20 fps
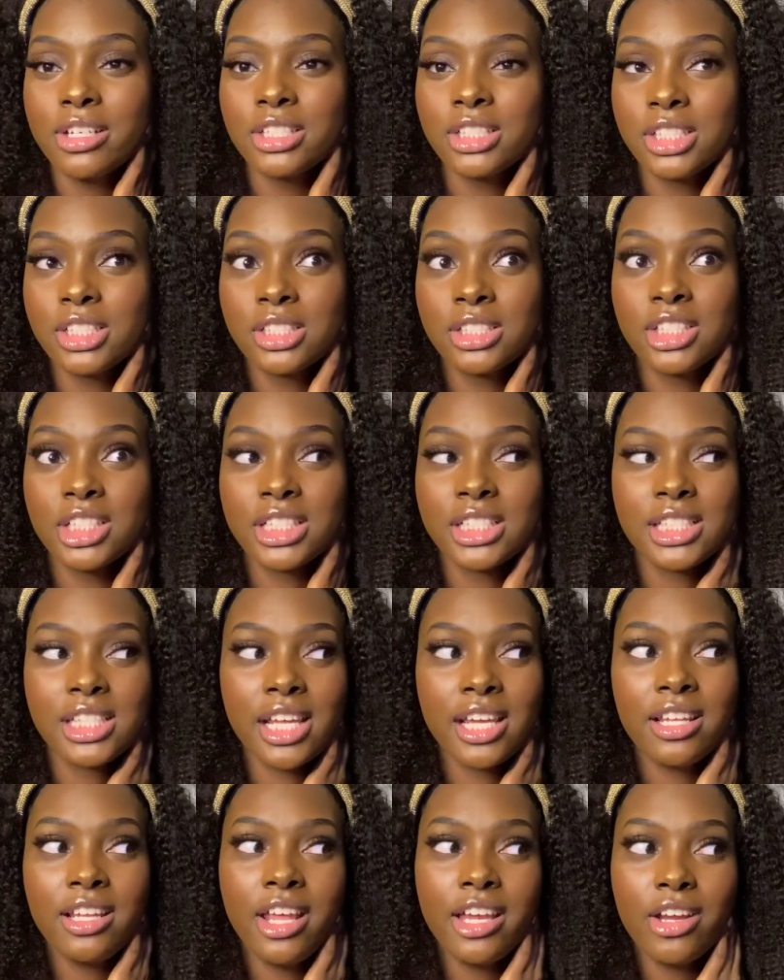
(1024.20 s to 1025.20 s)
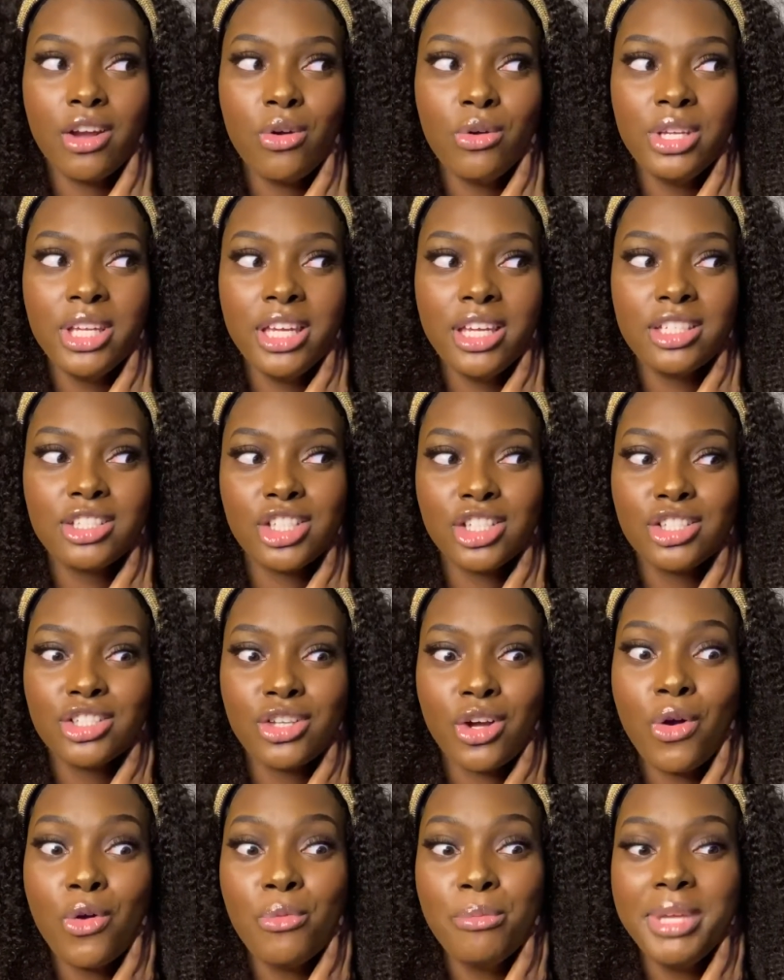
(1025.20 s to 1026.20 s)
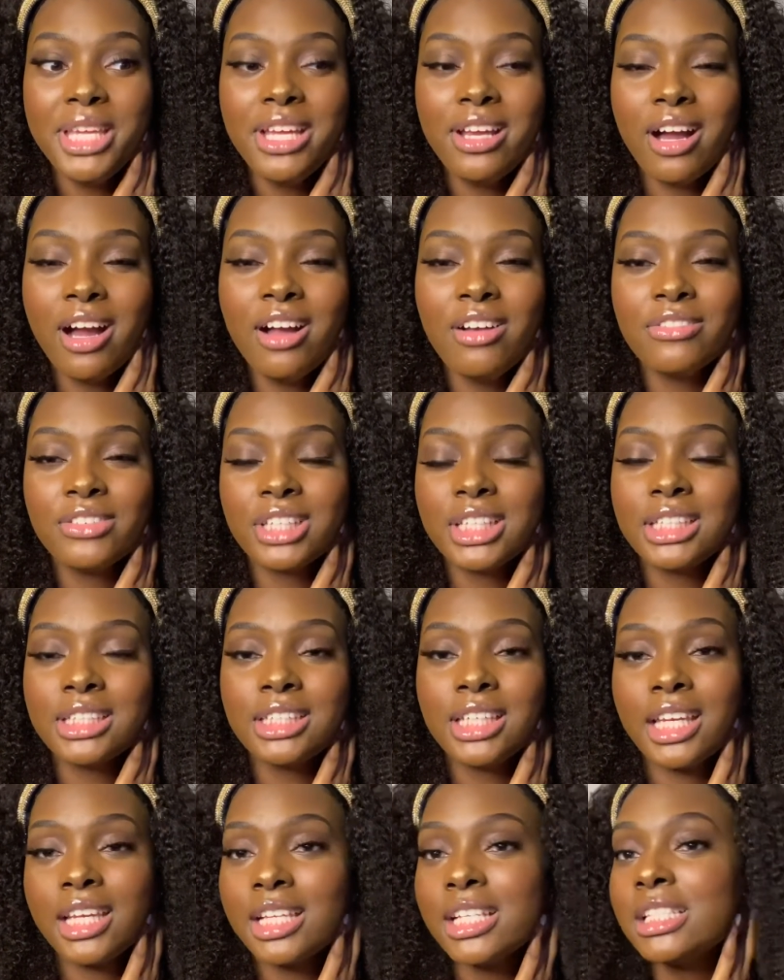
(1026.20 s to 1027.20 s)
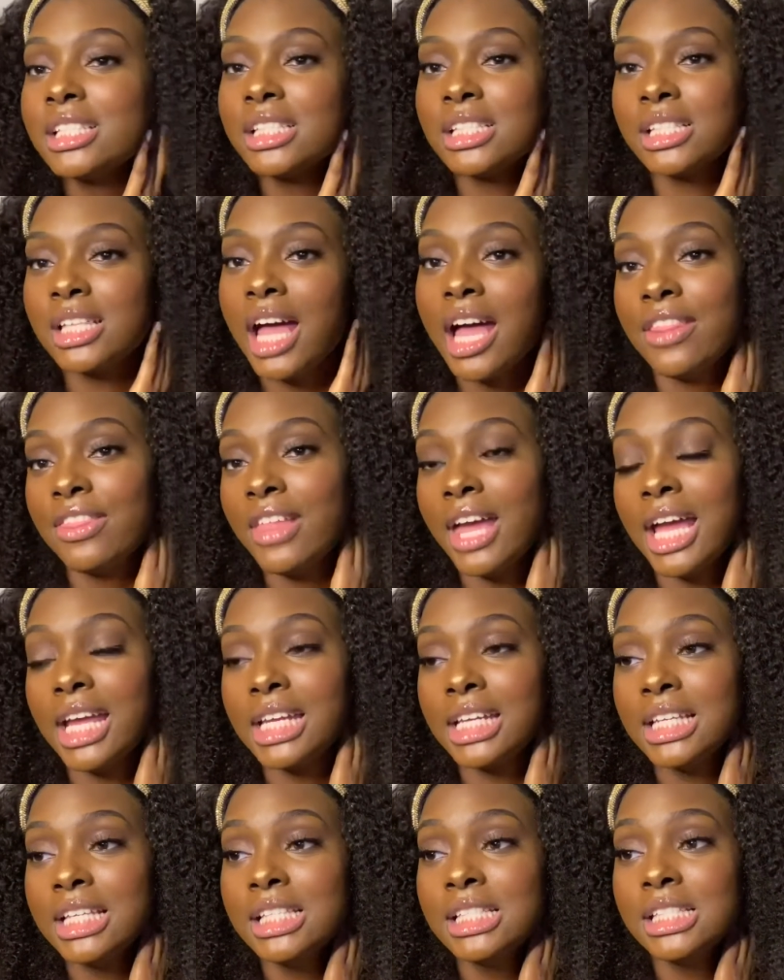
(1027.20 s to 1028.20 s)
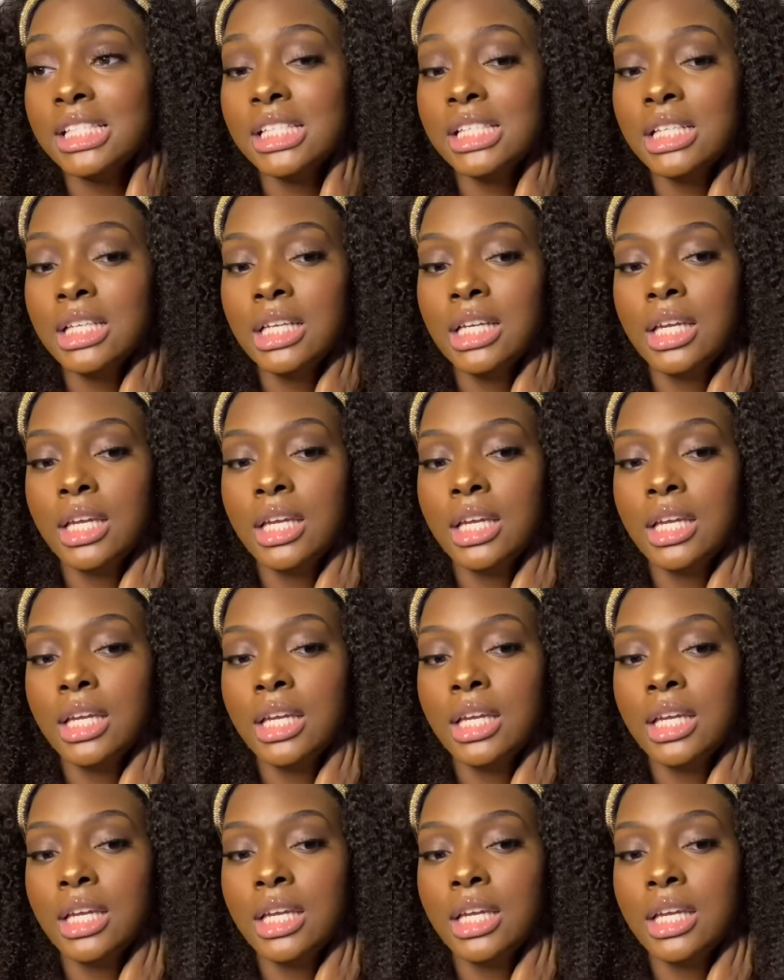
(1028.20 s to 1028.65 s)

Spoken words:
to just say like, oh yeah, just go be confident, like, because it's not that easy.